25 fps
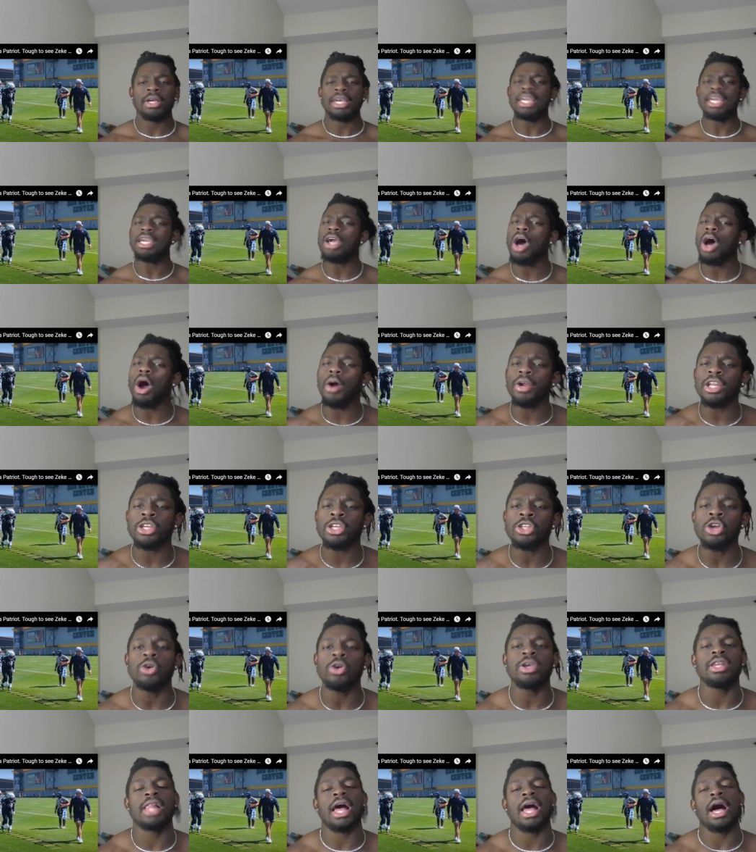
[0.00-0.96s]
He already
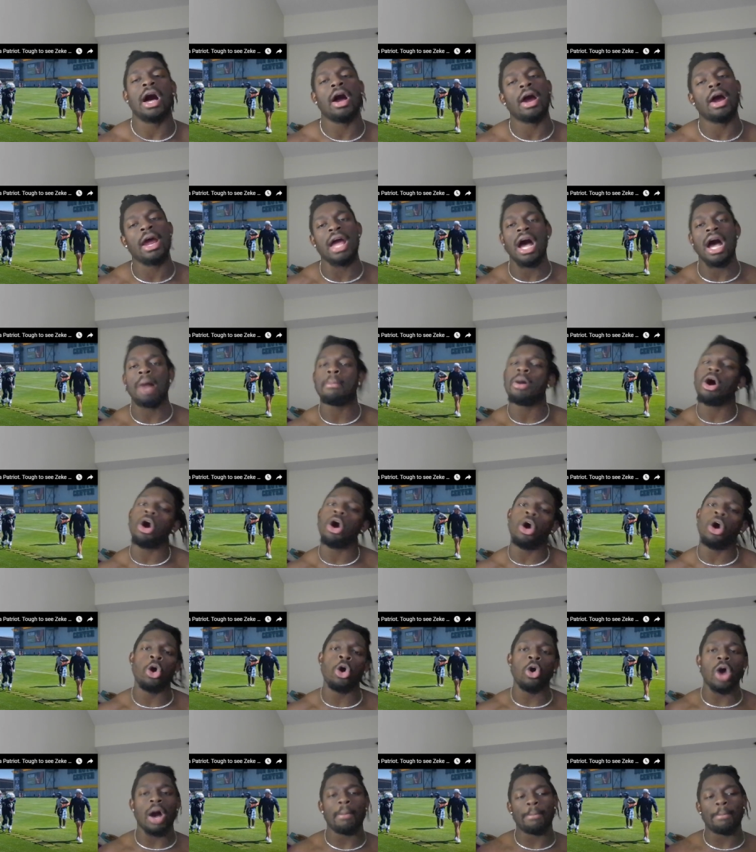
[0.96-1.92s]
knew. He like, all right, I'm an
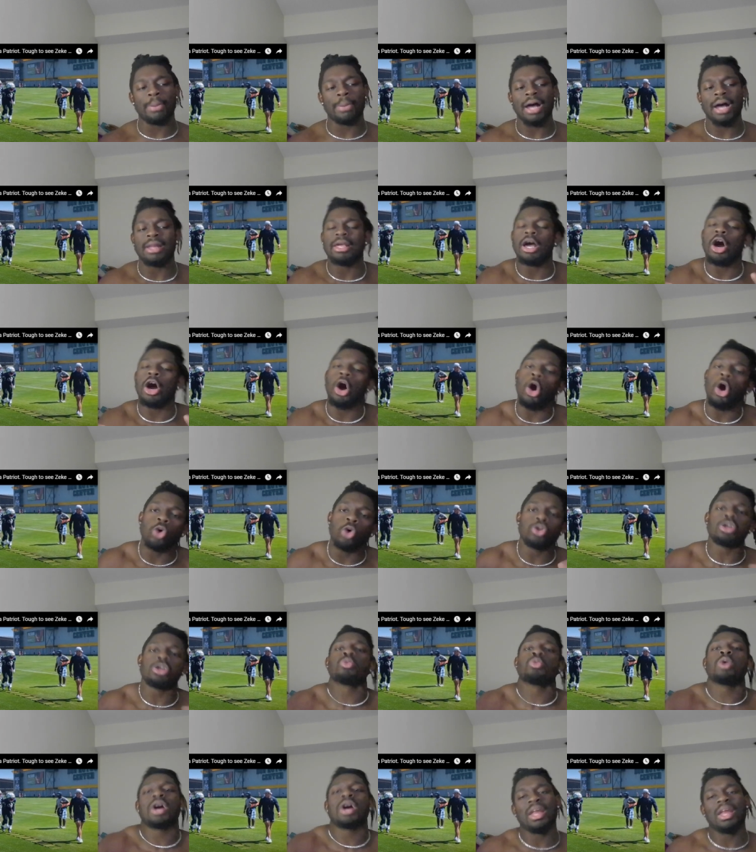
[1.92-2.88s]
old, I'm probably an
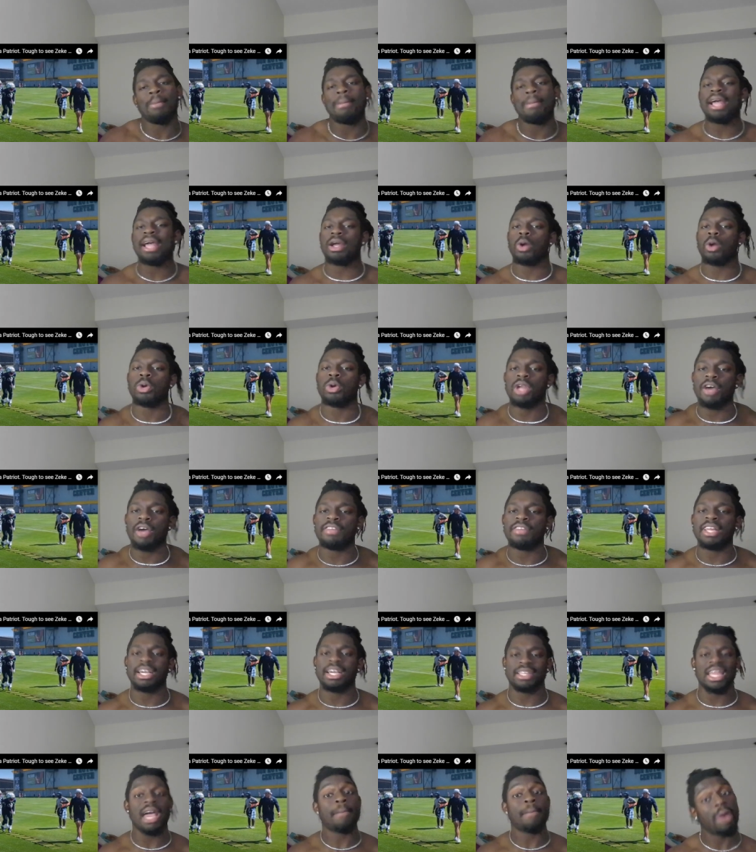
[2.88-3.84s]
older running back or whatever
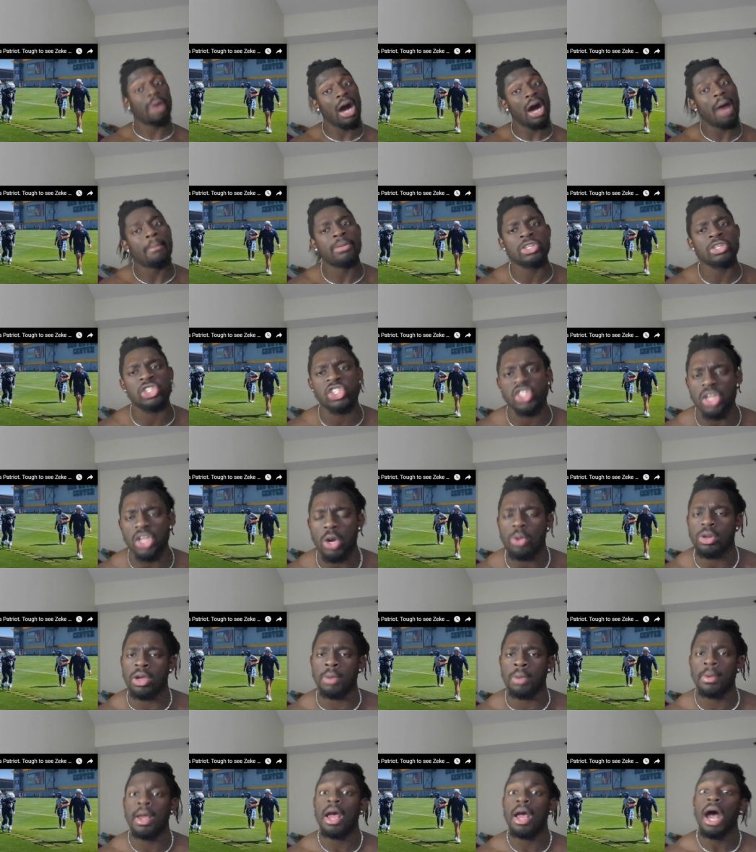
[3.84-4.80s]
like that, but I'm going to show
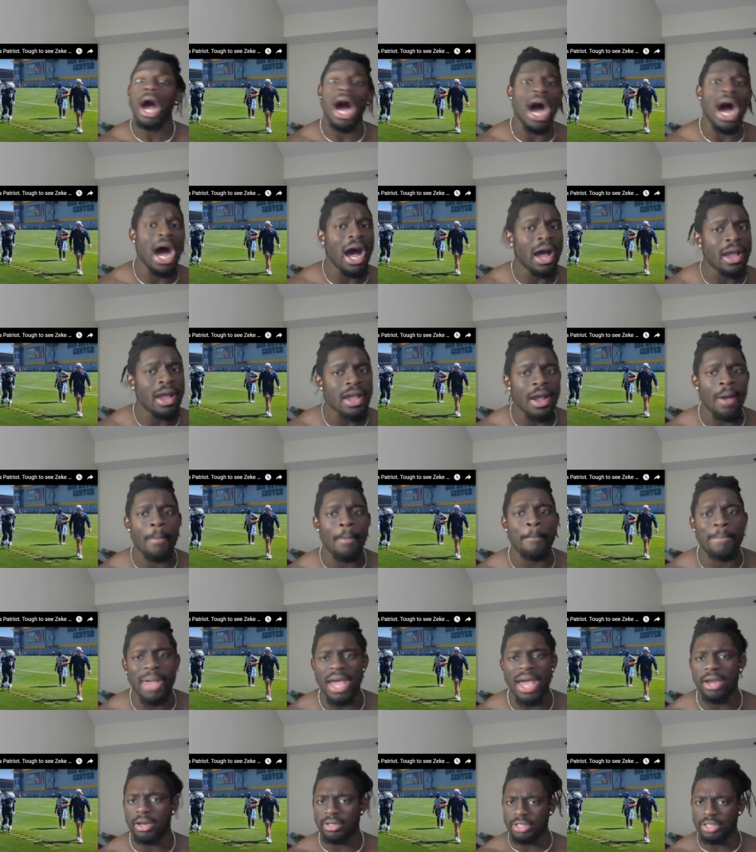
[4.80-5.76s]
them I am
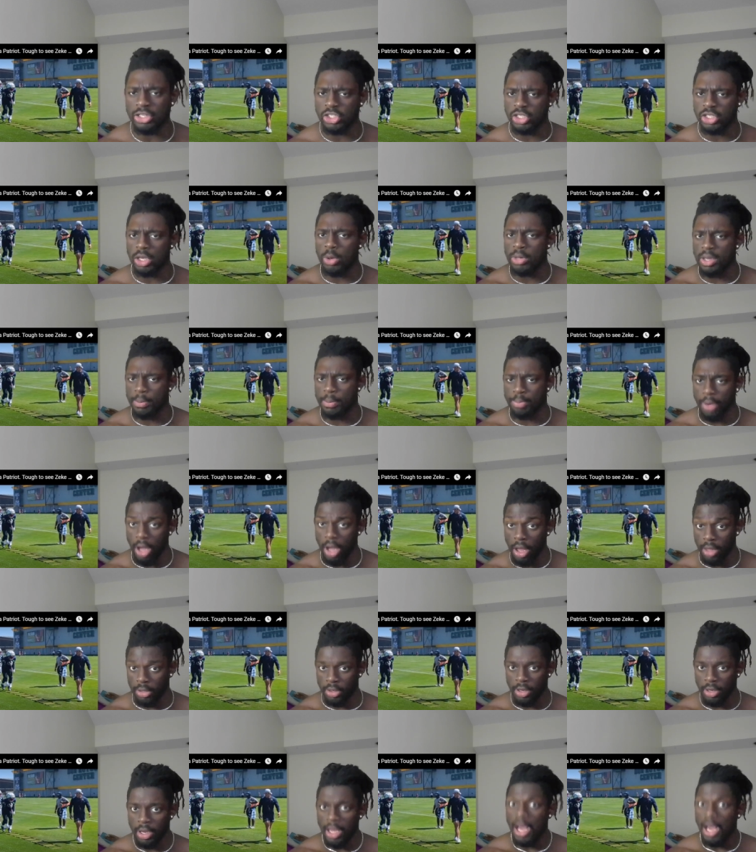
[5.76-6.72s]
better than Tony
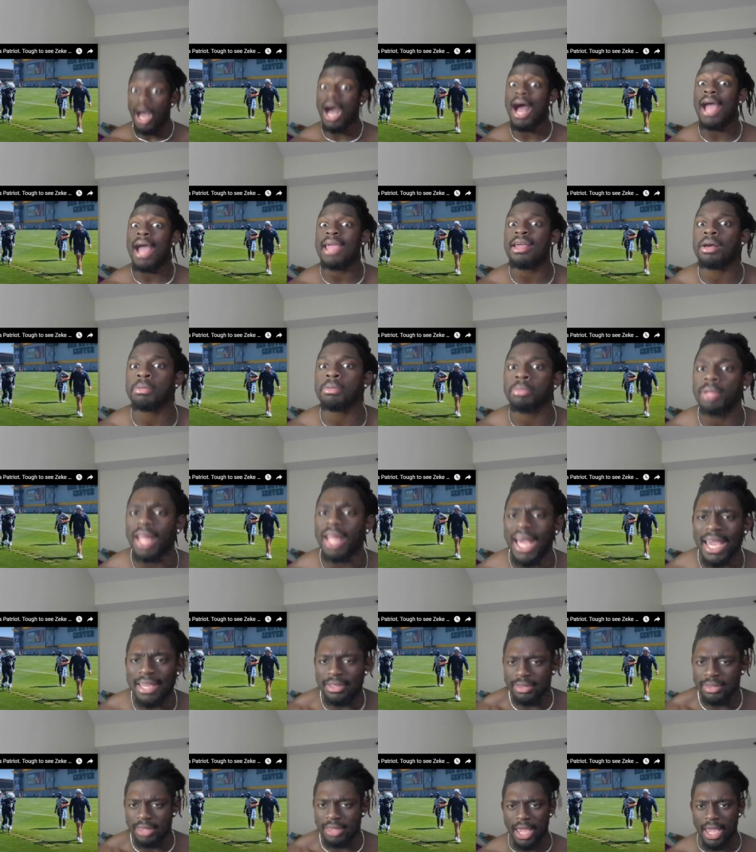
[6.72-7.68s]
Pollard. I am
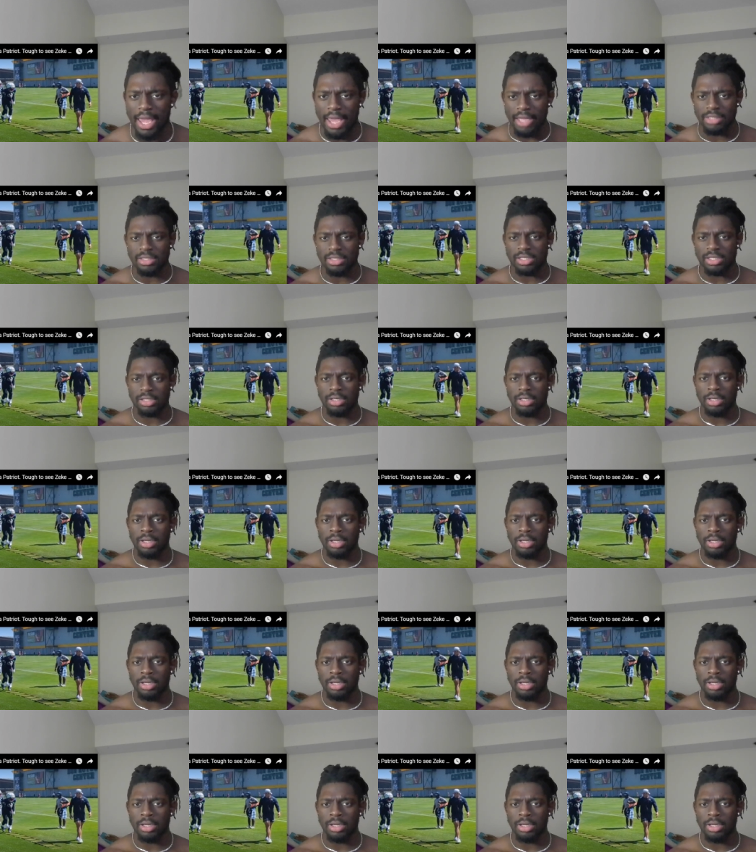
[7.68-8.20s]
like that.